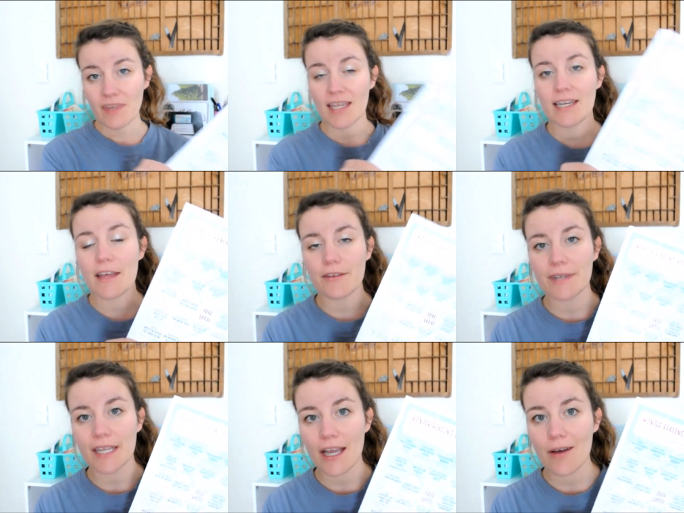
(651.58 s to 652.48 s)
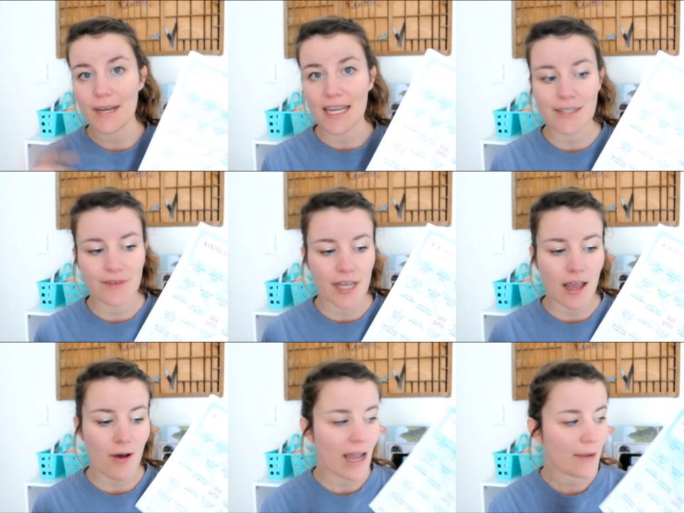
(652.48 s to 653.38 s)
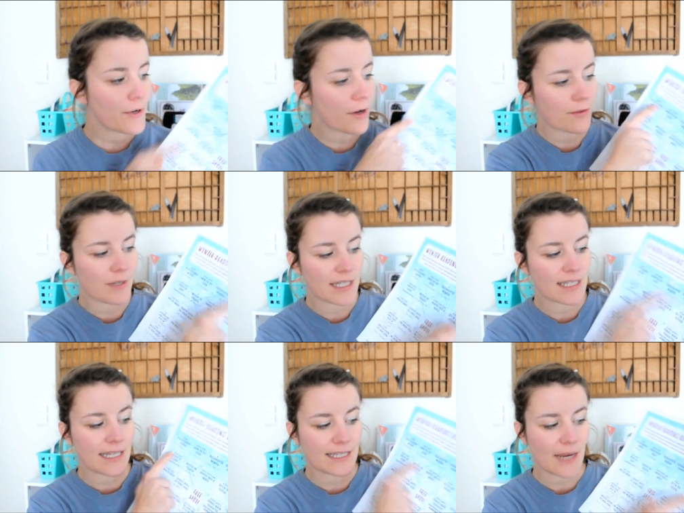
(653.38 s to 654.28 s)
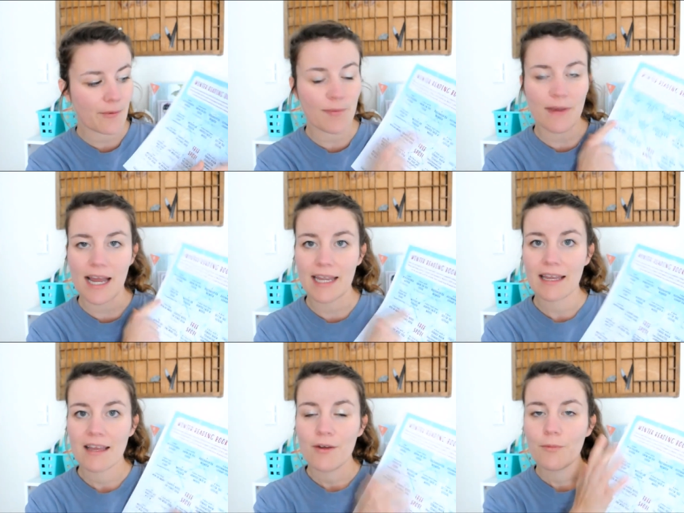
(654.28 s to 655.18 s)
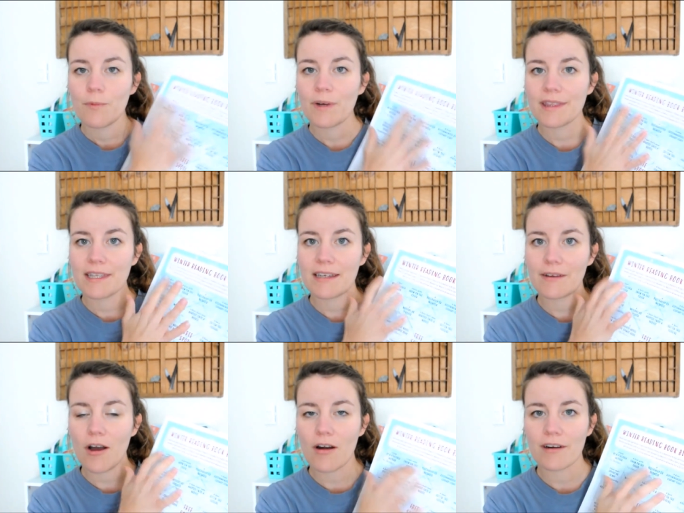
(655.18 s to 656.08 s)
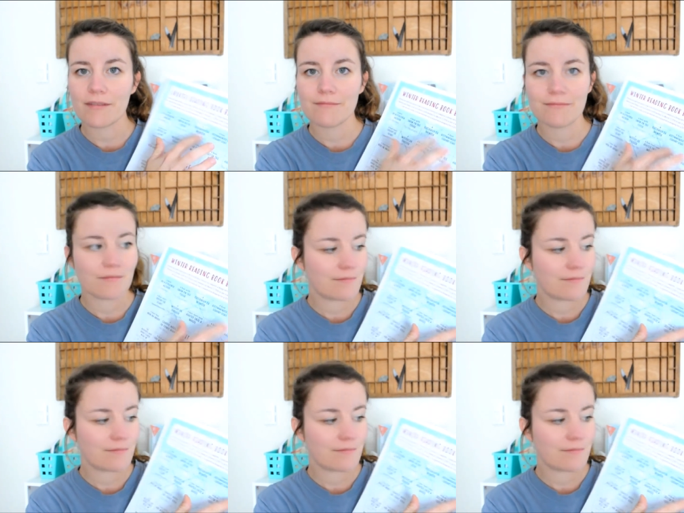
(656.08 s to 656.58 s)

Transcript: in another video. My next video, I will go through this and say what my what the card